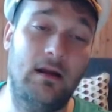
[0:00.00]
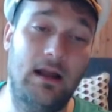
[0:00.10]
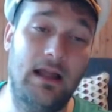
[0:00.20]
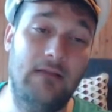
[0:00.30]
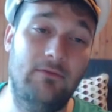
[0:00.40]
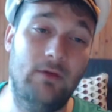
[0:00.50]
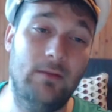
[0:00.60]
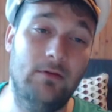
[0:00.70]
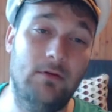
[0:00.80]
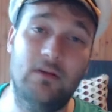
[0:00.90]
I have a
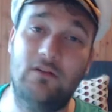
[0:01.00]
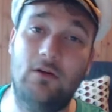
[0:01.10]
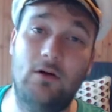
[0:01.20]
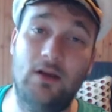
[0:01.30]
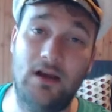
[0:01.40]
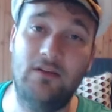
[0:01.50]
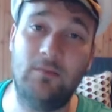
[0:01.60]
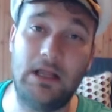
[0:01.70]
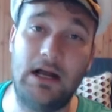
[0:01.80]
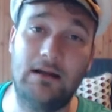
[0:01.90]
Weblord. It's called Ice
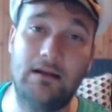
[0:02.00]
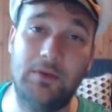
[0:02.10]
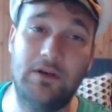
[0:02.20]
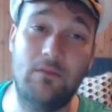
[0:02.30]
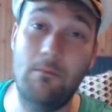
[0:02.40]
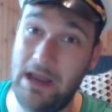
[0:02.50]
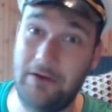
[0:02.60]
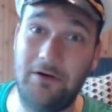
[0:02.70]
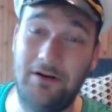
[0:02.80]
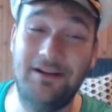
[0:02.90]
Block, but it's
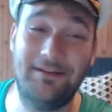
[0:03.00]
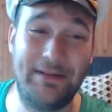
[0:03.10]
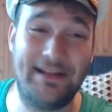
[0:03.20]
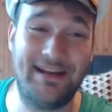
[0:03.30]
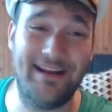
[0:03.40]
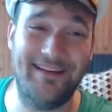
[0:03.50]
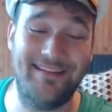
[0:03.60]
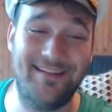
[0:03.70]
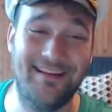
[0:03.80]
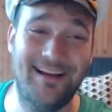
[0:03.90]
better because